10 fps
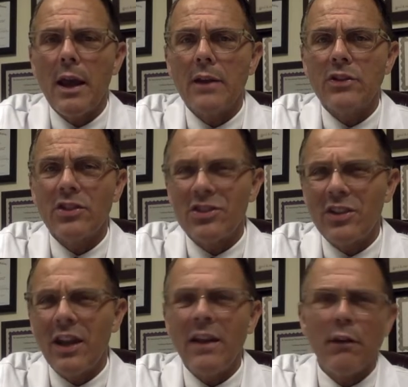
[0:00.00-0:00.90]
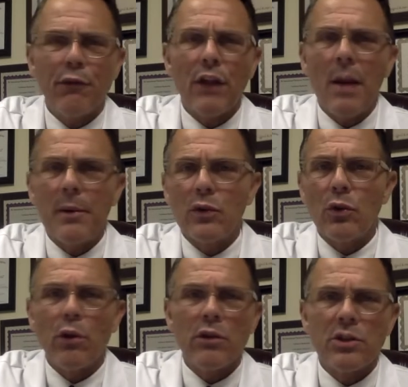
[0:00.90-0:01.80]
sustained
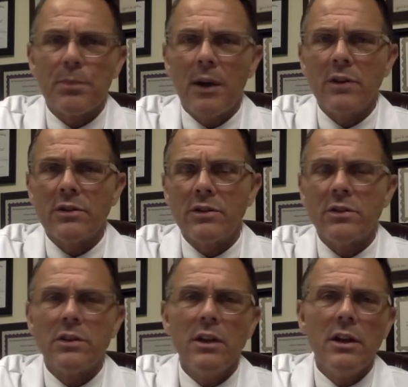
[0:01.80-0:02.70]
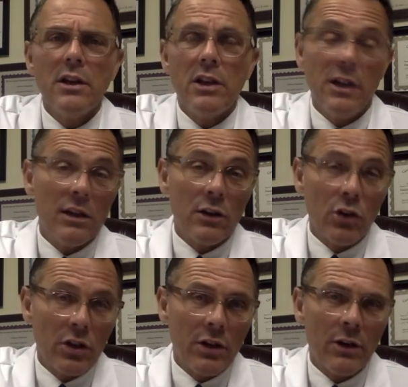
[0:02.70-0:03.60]
inflammatory responses, you need to
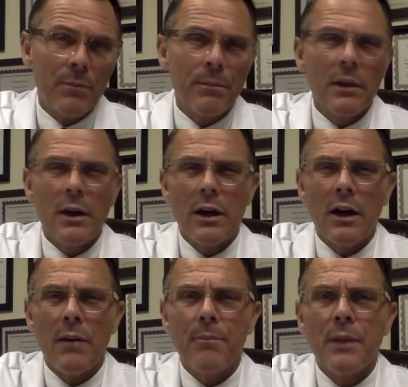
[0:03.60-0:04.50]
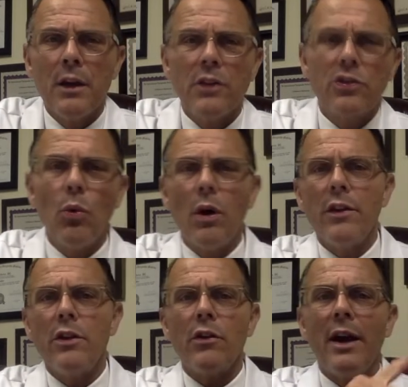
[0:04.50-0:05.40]
look here. So whether
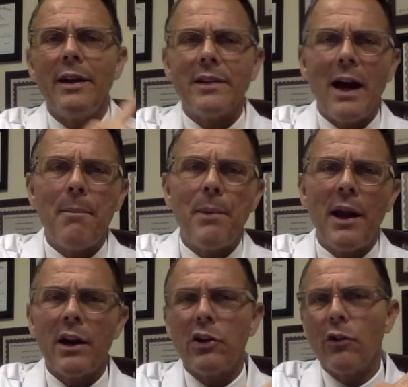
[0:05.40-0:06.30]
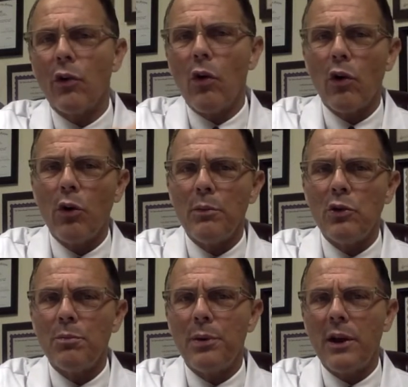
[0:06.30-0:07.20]
you're a diabetic, you're an
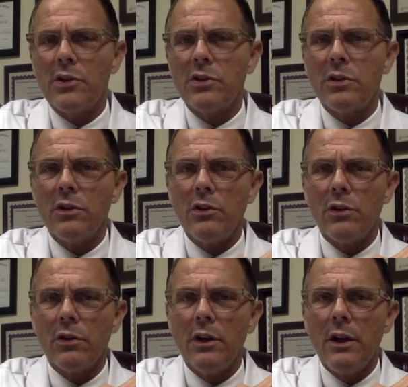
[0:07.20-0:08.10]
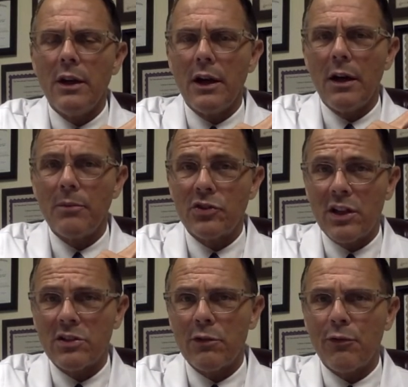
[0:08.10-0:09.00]
autoimmune patient, you're
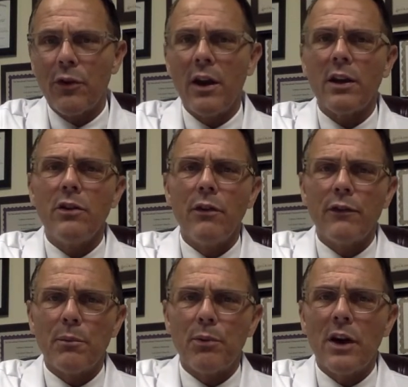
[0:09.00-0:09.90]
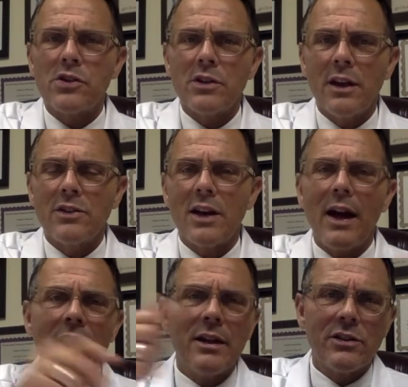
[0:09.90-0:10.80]
schizophrenic, you have depression,
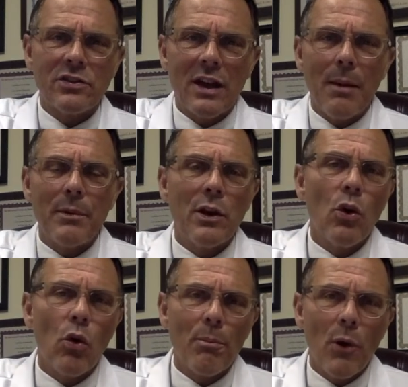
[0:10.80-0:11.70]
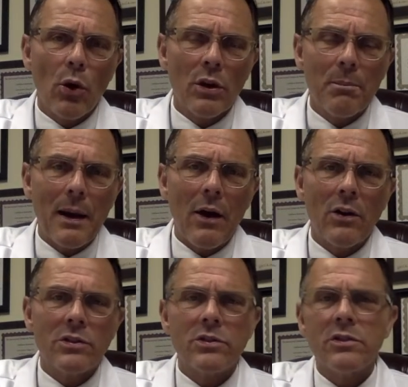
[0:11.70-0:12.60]
anxiety, insomnia, hormonal
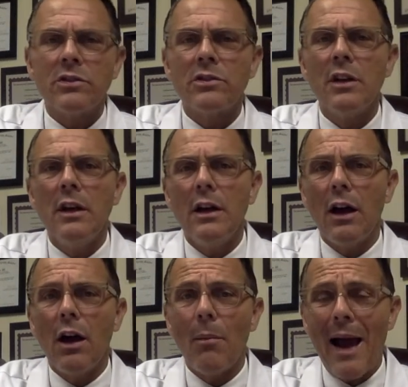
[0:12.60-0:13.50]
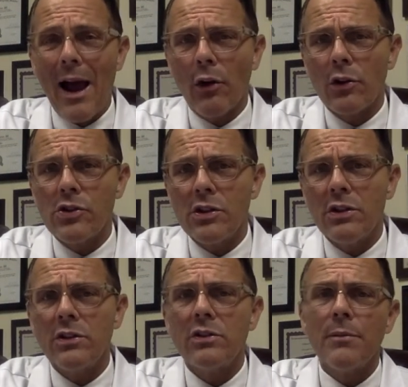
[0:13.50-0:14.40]
imbalances,
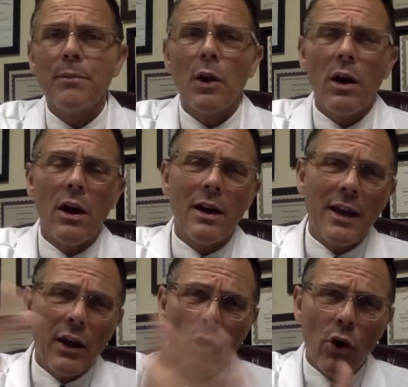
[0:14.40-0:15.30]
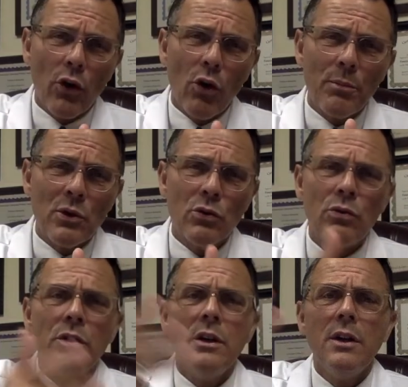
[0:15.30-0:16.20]
allergies, again,
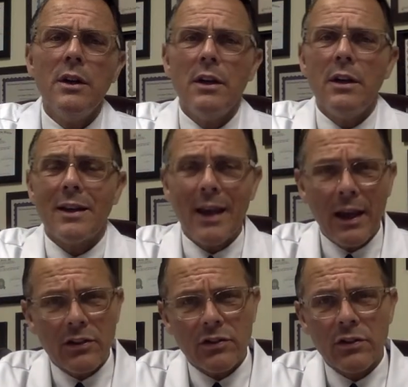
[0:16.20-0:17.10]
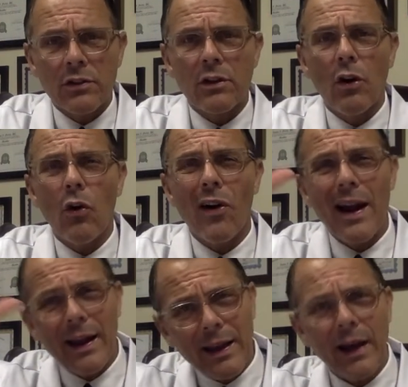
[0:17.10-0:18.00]
autoimmune, cancer, or
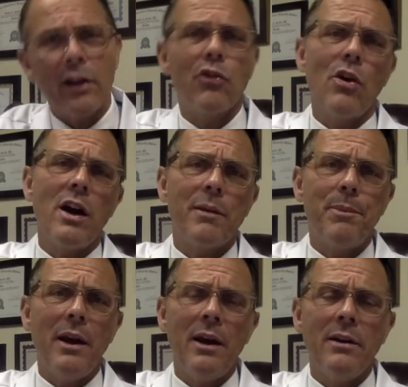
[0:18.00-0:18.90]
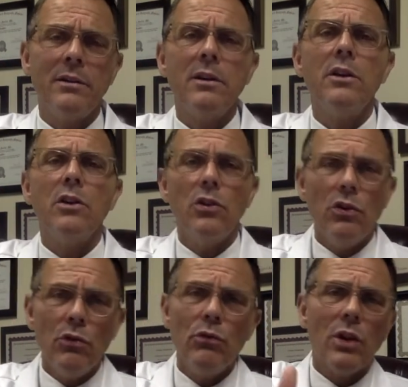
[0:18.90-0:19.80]
any kind of chronic pain,
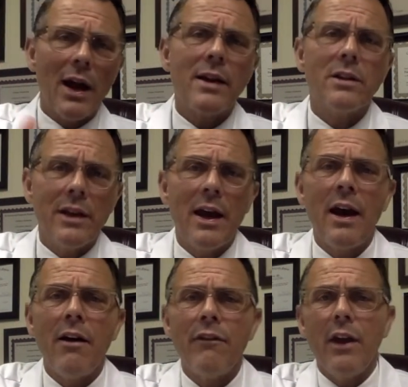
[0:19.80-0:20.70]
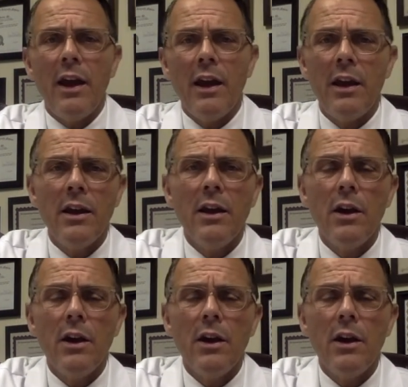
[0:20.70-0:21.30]
you likely have a